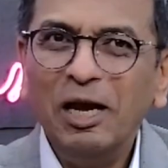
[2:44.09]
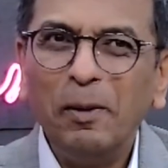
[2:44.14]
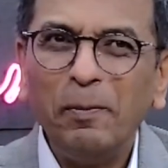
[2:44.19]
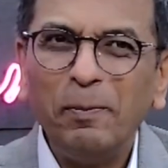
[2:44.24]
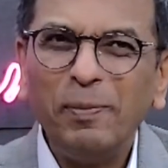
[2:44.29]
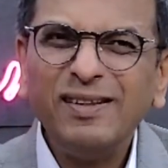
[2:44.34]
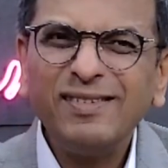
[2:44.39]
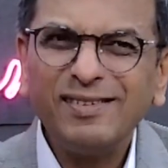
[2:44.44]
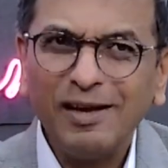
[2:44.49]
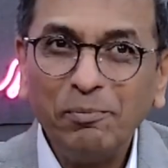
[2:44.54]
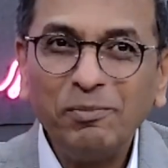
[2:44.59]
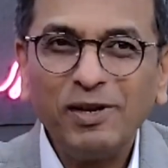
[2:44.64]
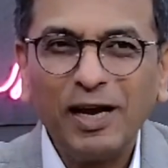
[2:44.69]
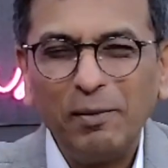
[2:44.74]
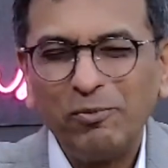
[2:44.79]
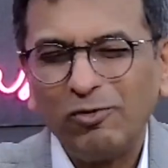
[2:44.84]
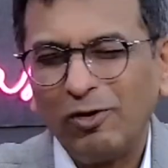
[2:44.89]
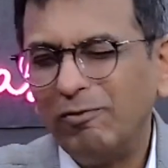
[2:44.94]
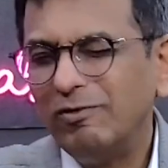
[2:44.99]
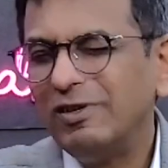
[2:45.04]
But
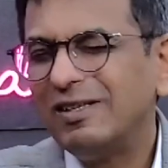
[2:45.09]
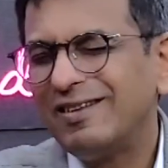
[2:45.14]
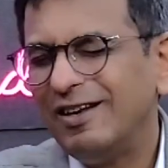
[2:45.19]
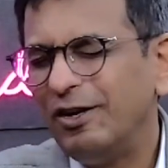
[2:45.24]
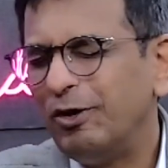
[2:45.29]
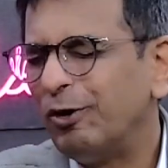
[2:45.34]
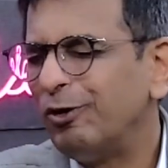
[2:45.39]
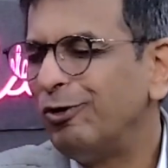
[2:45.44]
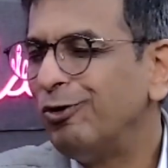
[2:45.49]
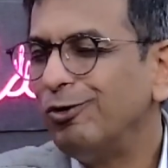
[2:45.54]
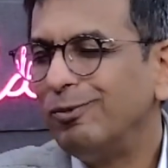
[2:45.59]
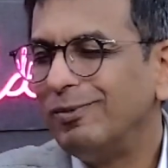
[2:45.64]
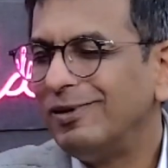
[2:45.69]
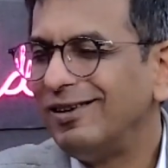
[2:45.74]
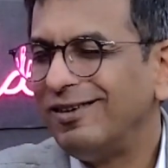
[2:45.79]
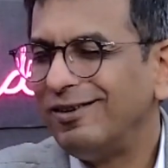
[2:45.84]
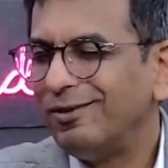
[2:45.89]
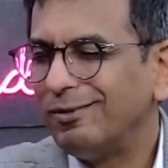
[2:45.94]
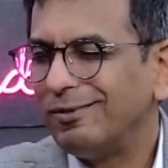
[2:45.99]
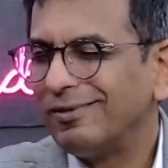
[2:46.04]
sometimes, obviously, you're
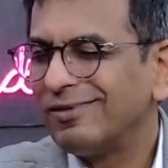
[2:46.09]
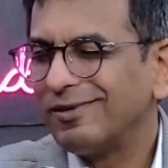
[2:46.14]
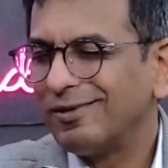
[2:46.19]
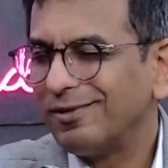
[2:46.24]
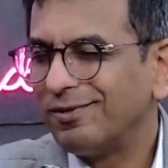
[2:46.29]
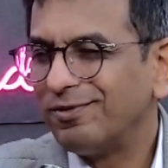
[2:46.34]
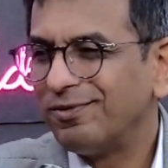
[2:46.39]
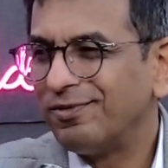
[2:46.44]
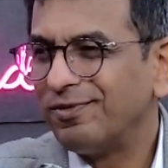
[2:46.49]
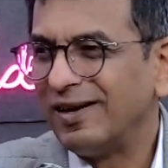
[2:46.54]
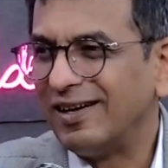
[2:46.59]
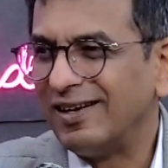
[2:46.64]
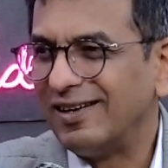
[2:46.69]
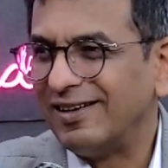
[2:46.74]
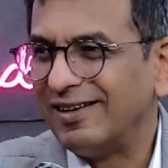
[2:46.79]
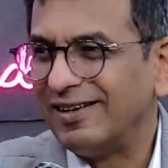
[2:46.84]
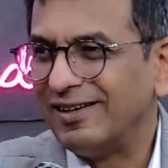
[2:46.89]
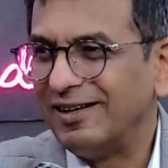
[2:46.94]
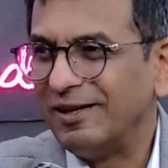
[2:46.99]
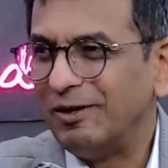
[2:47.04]
human. You sort
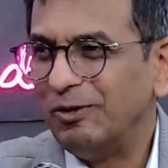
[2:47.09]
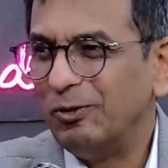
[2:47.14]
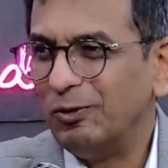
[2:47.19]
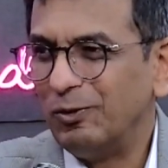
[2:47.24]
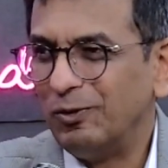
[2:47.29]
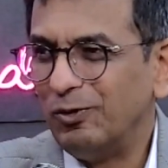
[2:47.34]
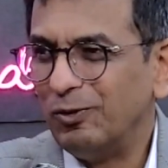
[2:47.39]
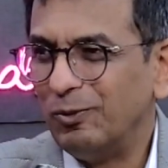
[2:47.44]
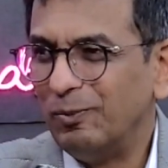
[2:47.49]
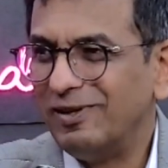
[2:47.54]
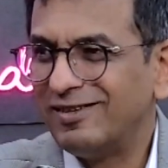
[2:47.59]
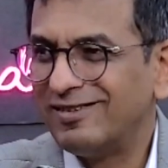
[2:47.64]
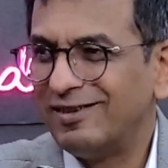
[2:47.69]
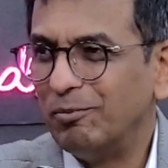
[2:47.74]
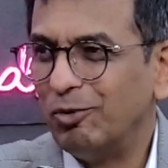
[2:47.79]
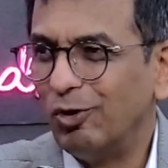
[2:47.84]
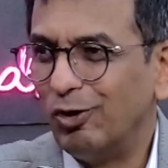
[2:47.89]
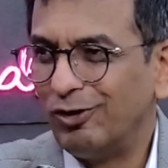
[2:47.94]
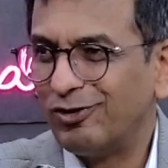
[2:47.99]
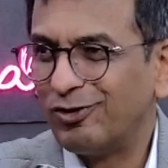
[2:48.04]
of, you miss the
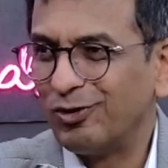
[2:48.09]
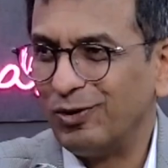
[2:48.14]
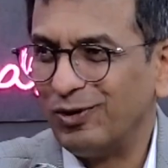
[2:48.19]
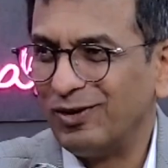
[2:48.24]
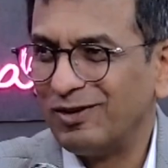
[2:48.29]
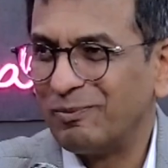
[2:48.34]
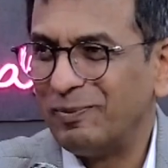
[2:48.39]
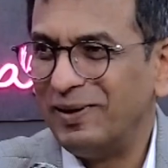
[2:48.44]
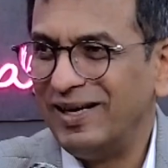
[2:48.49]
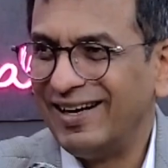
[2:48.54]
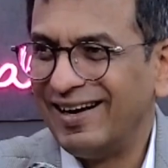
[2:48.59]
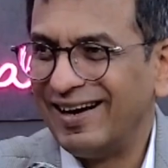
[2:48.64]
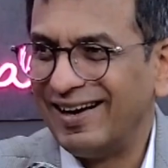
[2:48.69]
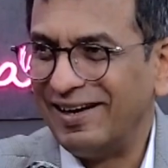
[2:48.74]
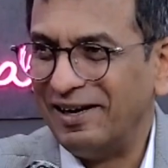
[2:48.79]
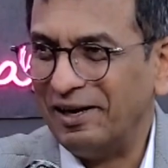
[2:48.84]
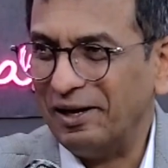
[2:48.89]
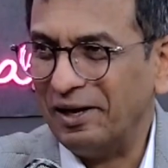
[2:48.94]
boat, so to speak. And